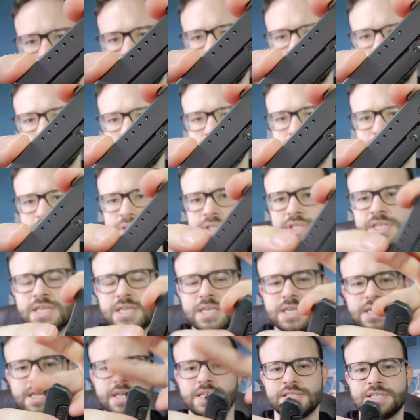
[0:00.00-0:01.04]
so
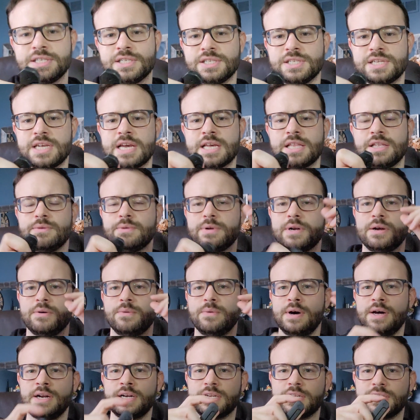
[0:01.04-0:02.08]
sleek. It's exactly what I
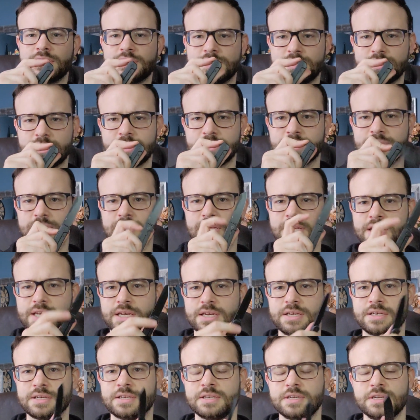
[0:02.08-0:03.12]
wanted. It's like
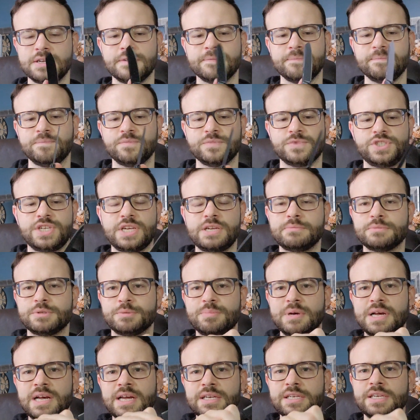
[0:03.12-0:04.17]
a James
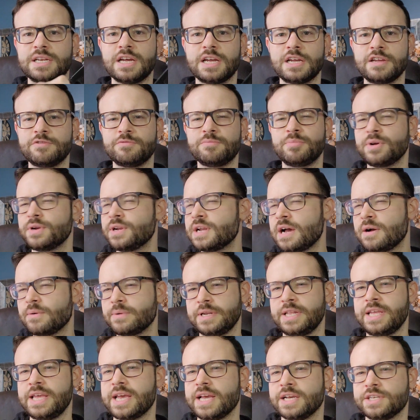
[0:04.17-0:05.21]
Bond knife, but not
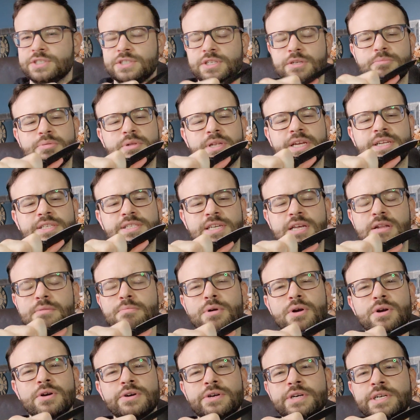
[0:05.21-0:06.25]
when he actually plans on
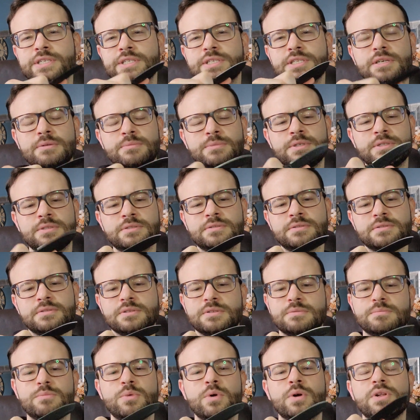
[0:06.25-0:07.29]
murdering someone.
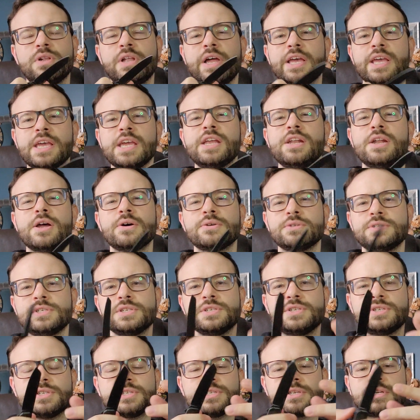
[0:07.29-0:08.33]
It's more like he knows
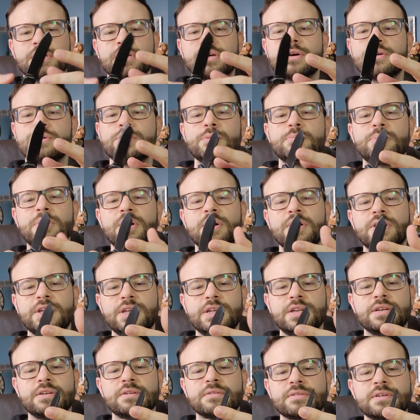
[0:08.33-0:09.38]
he's just gonna go to a party
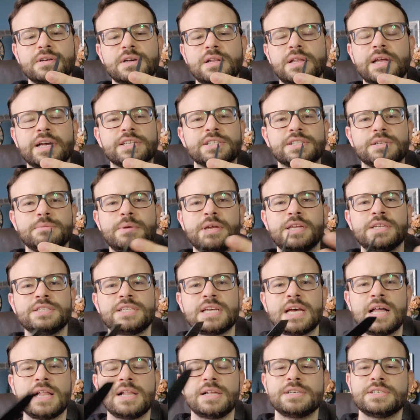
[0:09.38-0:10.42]
and collect some
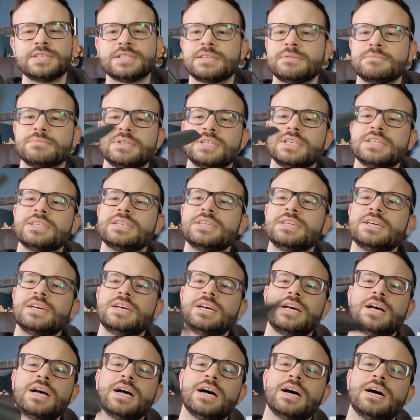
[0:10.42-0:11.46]
intel or something.
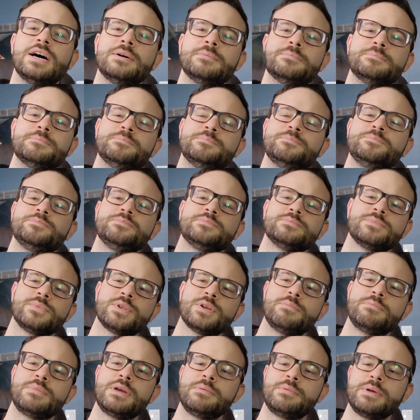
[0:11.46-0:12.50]

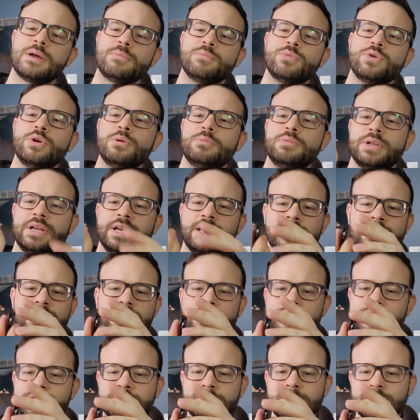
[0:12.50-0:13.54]
Maybe I'm role playing a
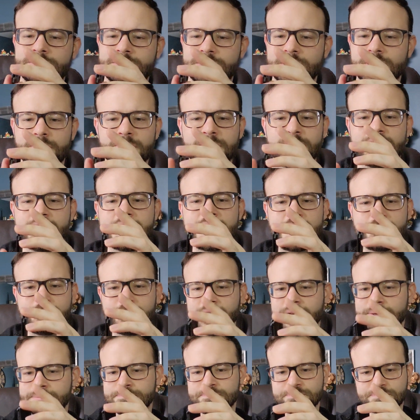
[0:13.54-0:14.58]
little too much there, but yeah, I
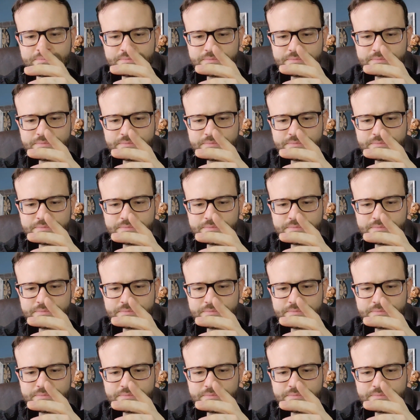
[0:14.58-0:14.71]
mean,